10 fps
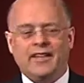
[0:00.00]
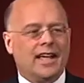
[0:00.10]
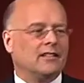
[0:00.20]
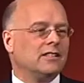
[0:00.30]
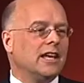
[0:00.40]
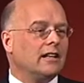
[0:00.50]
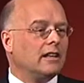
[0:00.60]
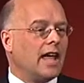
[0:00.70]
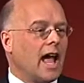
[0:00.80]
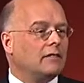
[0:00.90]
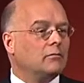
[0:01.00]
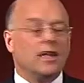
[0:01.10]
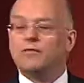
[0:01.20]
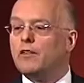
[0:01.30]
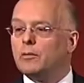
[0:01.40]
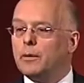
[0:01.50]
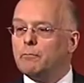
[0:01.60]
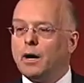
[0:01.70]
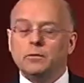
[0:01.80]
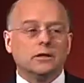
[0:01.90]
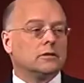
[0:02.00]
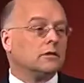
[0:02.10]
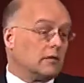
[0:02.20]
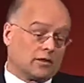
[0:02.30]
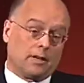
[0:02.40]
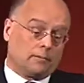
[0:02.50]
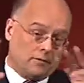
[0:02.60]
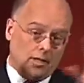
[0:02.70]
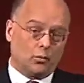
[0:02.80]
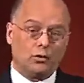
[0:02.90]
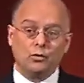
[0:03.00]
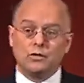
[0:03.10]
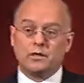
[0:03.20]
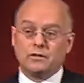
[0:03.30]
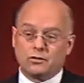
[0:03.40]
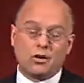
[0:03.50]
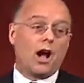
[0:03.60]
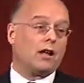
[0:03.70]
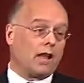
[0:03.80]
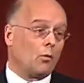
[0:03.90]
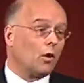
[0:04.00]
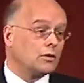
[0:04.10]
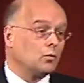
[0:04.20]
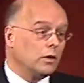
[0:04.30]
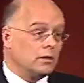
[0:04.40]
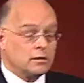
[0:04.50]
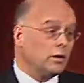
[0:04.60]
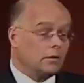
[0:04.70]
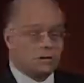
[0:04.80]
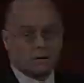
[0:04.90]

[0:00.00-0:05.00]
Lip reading: And that was the end of that. They've never been published, except they were used at the trial. I was a witness.